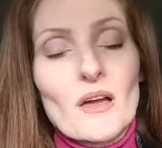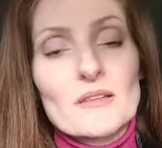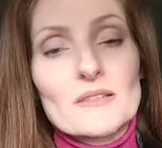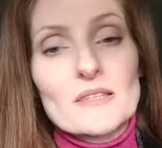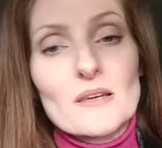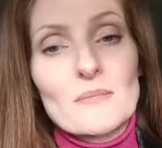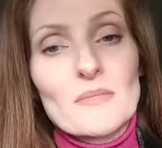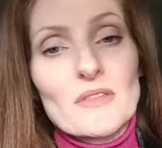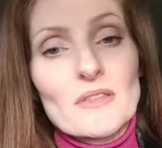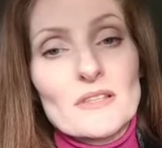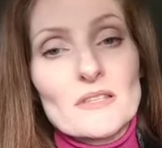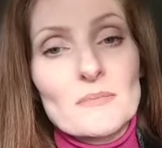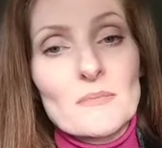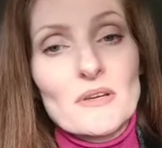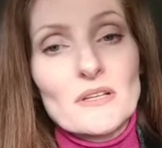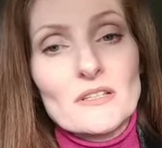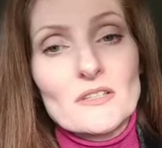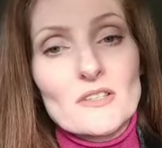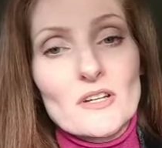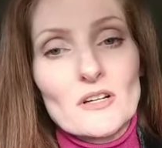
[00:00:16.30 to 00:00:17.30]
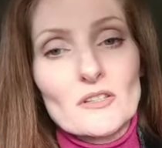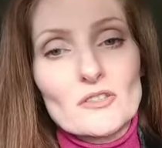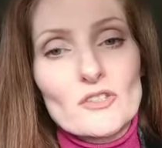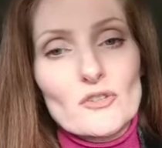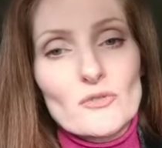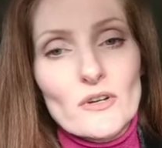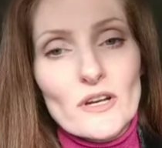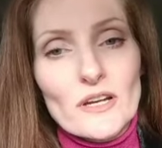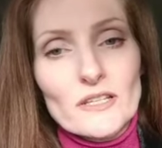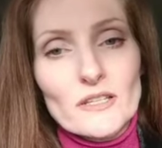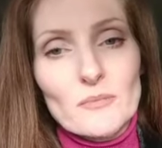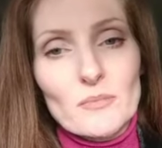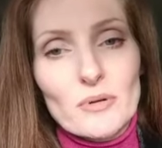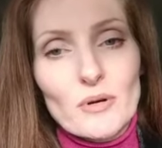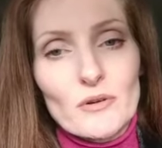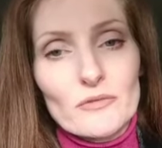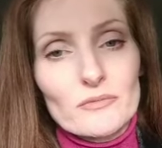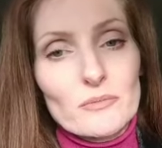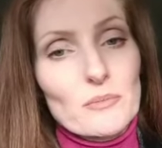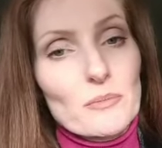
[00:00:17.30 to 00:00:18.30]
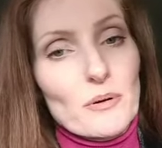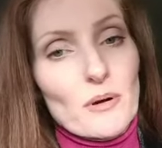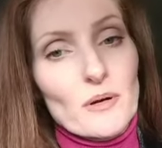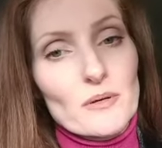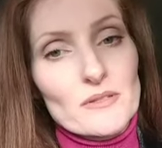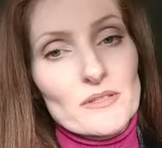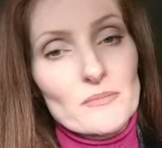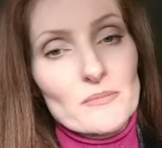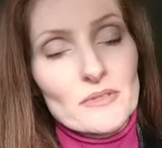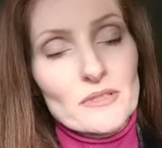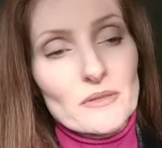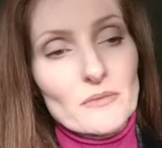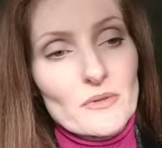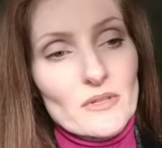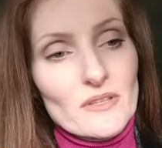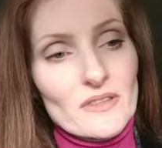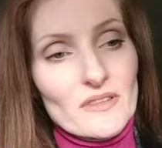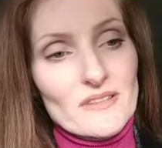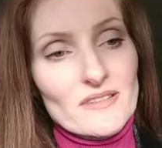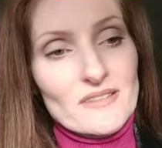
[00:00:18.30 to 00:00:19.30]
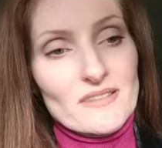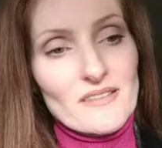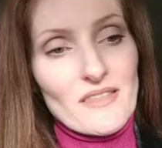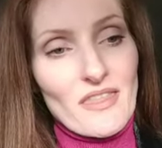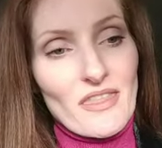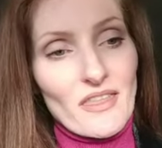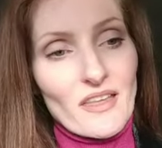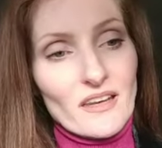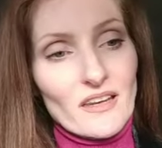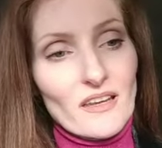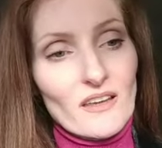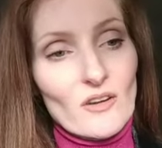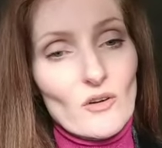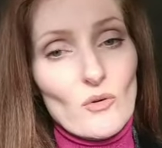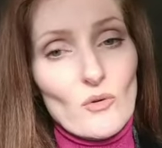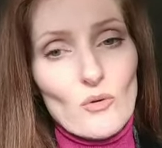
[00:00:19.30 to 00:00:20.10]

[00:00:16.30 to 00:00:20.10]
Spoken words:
something that's been adulterated, possibly with a synthetic,